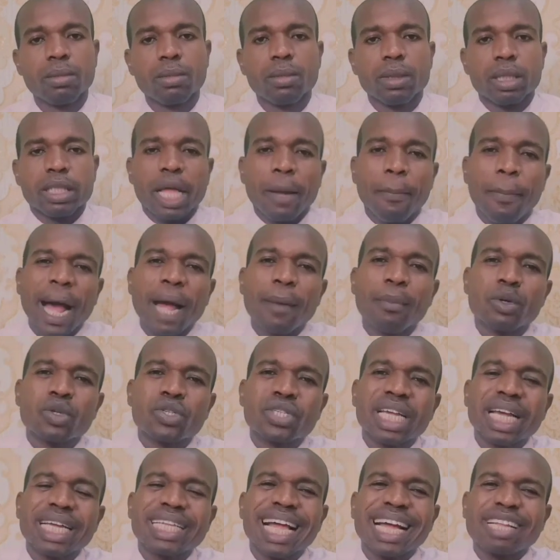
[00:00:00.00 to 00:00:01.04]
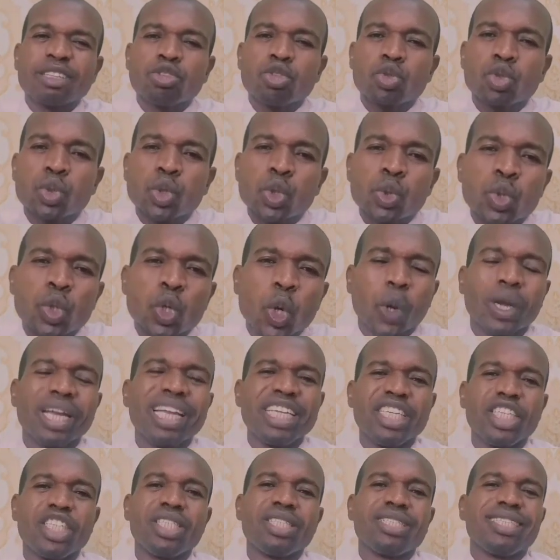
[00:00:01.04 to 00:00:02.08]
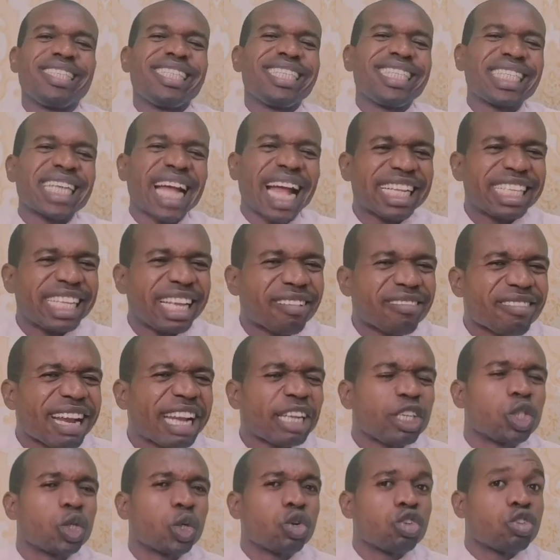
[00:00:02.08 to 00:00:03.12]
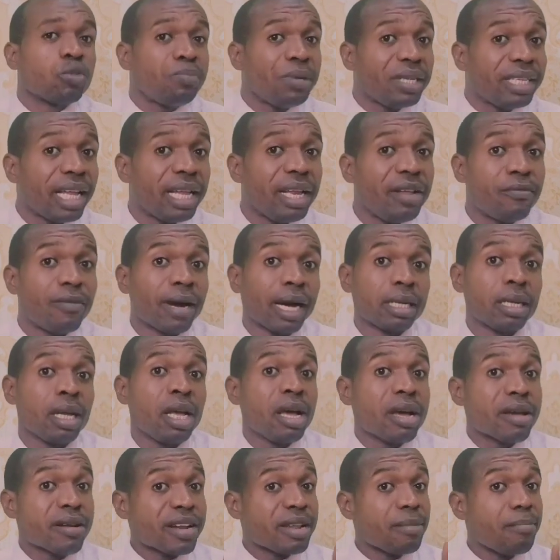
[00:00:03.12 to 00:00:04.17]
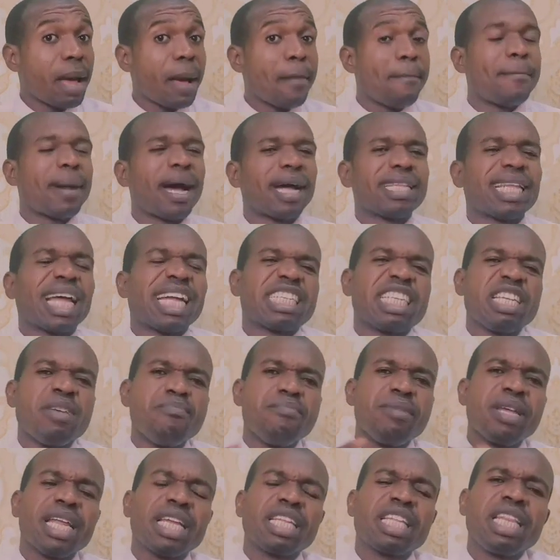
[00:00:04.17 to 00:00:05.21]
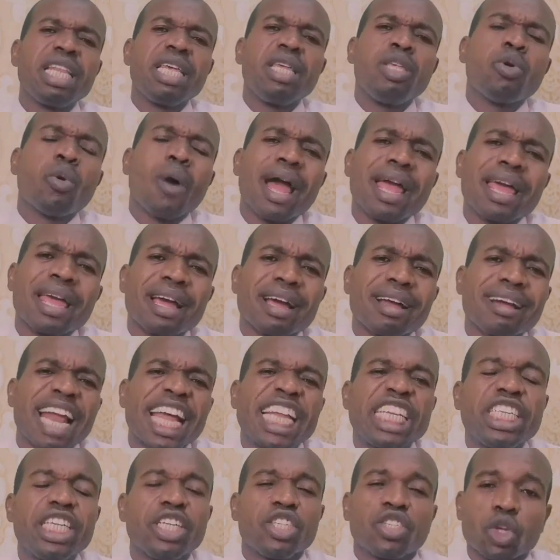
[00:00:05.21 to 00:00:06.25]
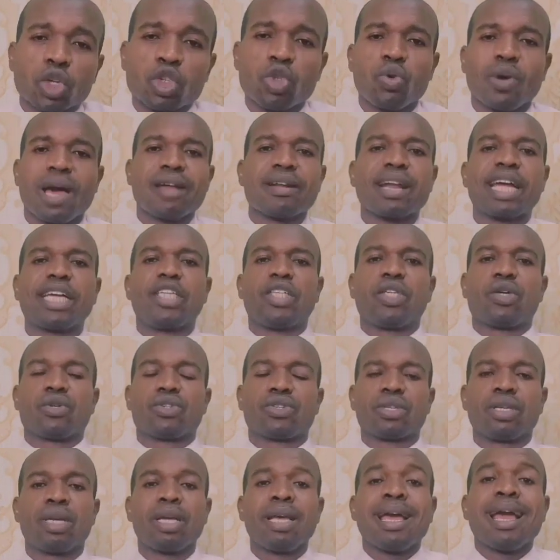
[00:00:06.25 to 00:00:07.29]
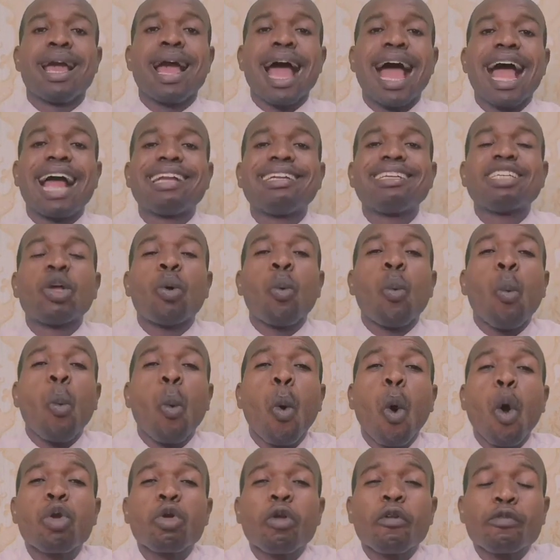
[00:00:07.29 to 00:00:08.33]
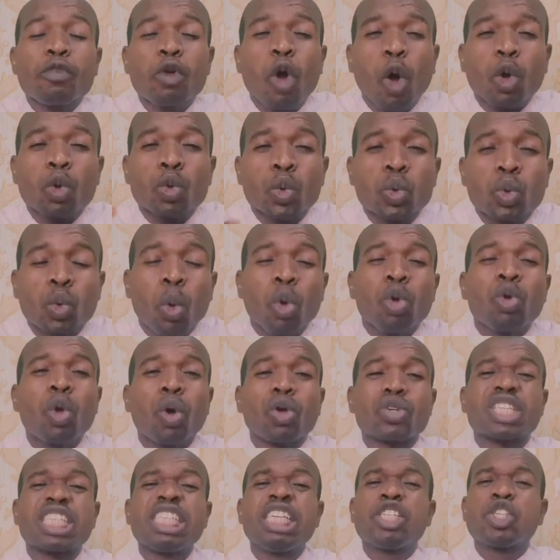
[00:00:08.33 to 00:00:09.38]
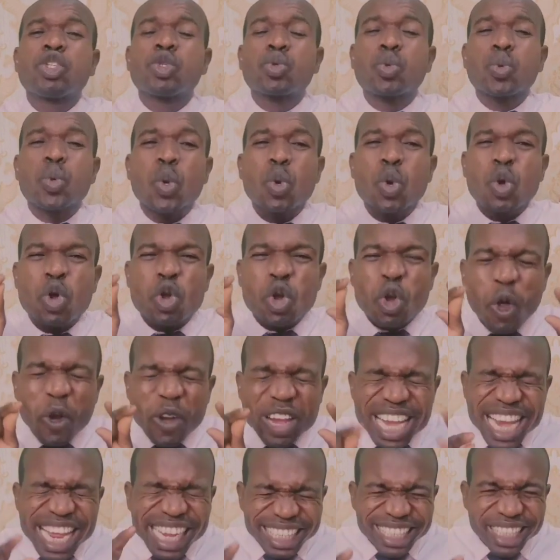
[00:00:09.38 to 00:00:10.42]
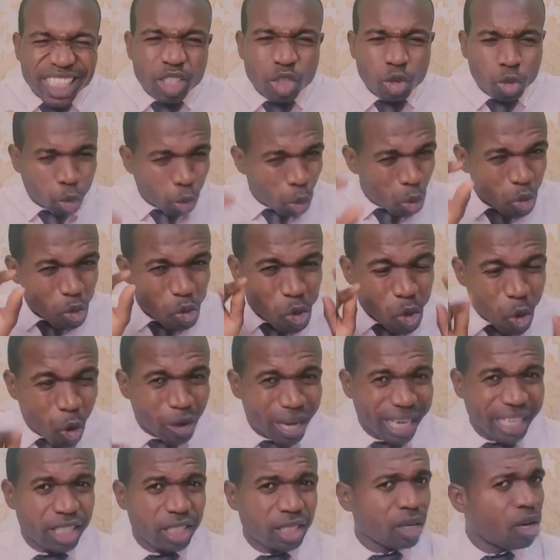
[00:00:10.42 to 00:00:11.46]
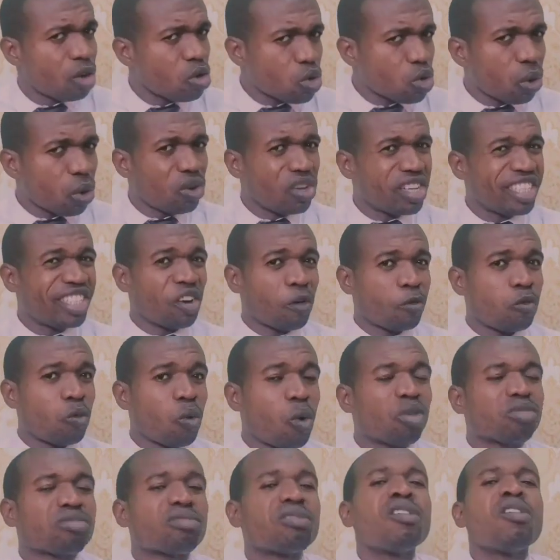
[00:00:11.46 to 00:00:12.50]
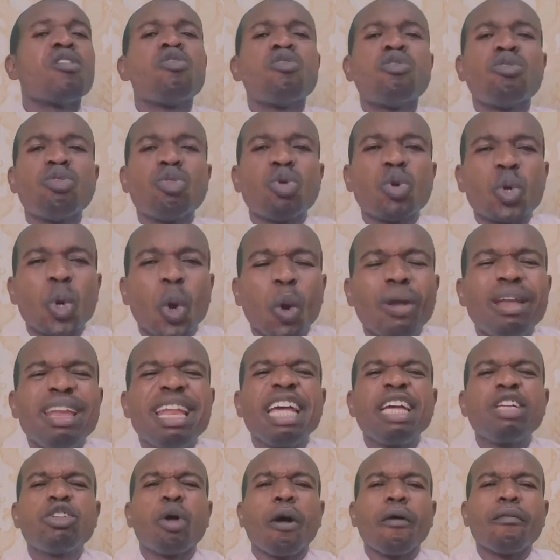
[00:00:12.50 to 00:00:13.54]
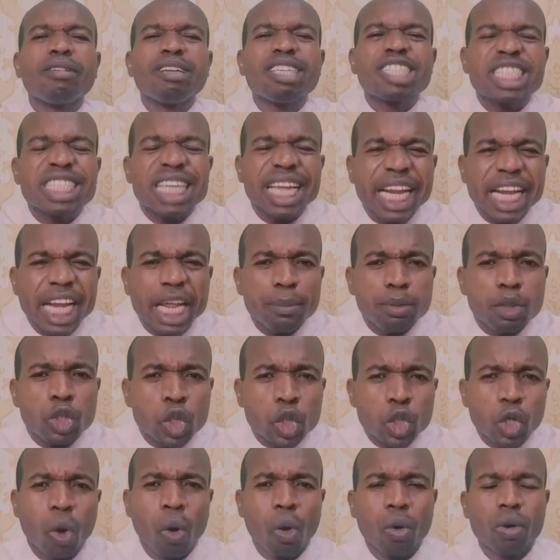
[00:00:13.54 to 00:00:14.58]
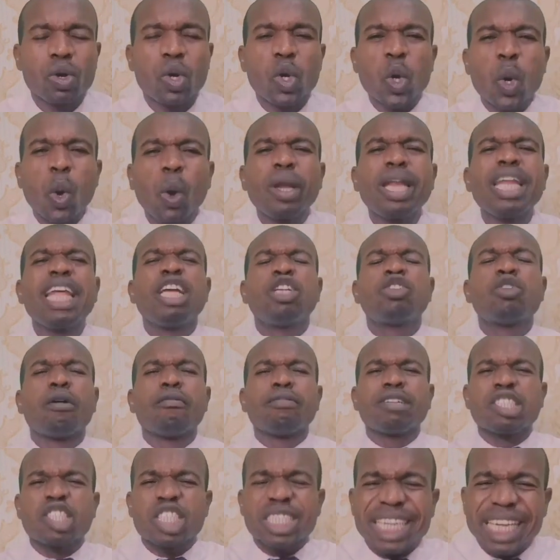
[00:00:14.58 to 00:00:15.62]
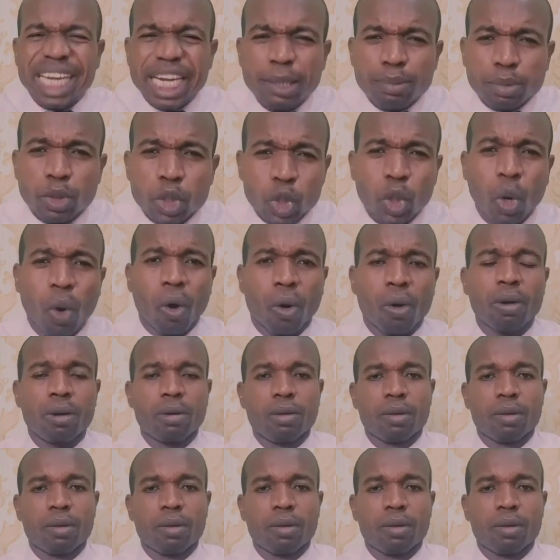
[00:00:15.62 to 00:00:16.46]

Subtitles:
The Bible said that through knowledge shall the righteous be delivered. Remember that immediately you are in Christ Jesus, you are righteous. And the word of God told us is through knowledge. Knowledge of what? Knowledge of the scripture. Knowledge of the scripture.